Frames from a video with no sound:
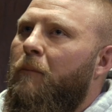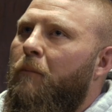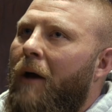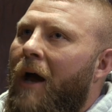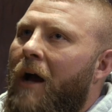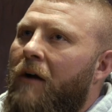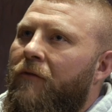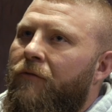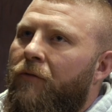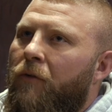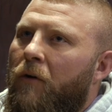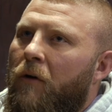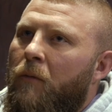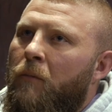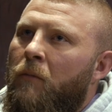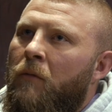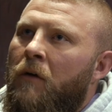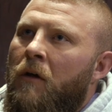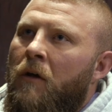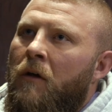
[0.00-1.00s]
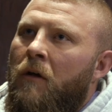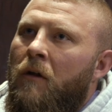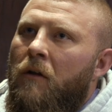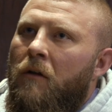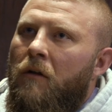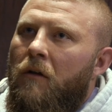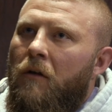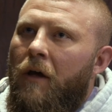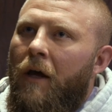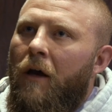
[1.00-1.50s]
back from
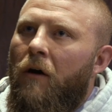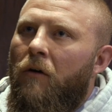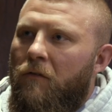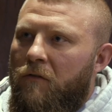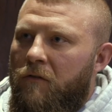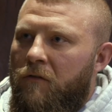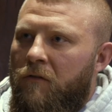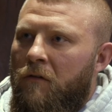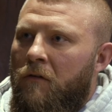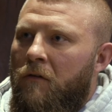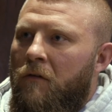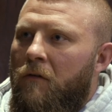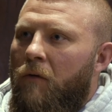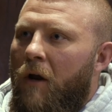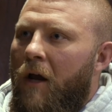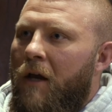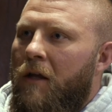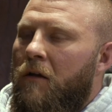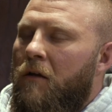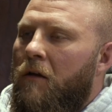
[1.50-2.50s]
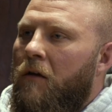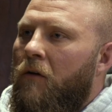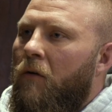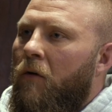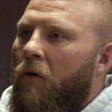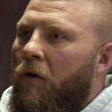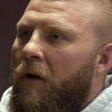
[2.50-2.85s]
L's, right, mm.